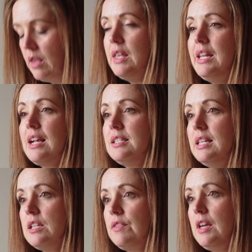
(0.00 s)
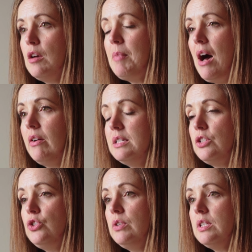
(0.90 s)
The next thing to think about is
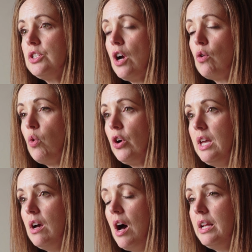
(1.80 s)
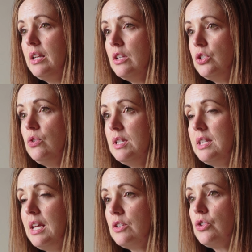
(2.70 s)
students start working on it as soon as
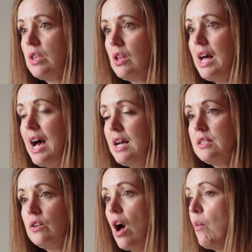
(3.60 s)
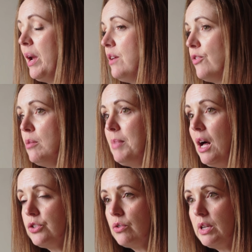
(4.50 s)
they enter the class. They're not waiting for the
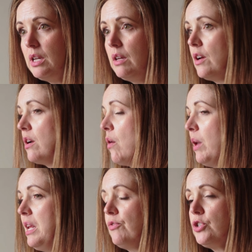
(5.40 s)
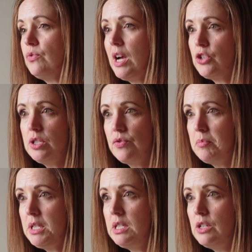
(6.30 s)
bell to ring. They're not waiting for directions
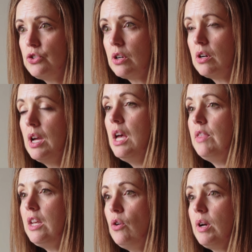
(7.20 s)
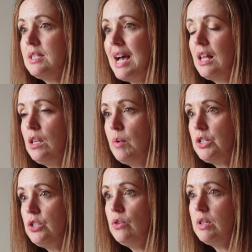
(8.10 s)
from the teacher. They know exactly what
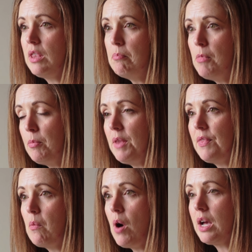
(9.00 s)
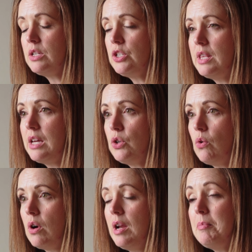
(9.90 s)
to do at the moment they walk into that
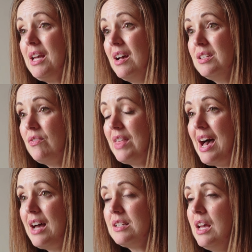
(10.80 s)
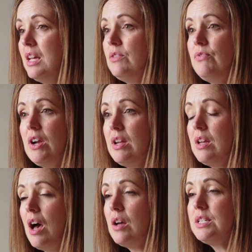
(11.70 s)
door. And because of that,
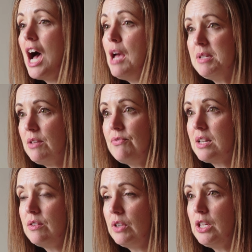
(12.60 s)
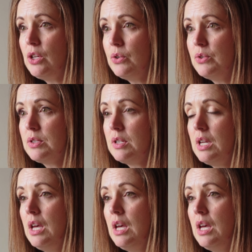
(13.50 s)
time is effectively used.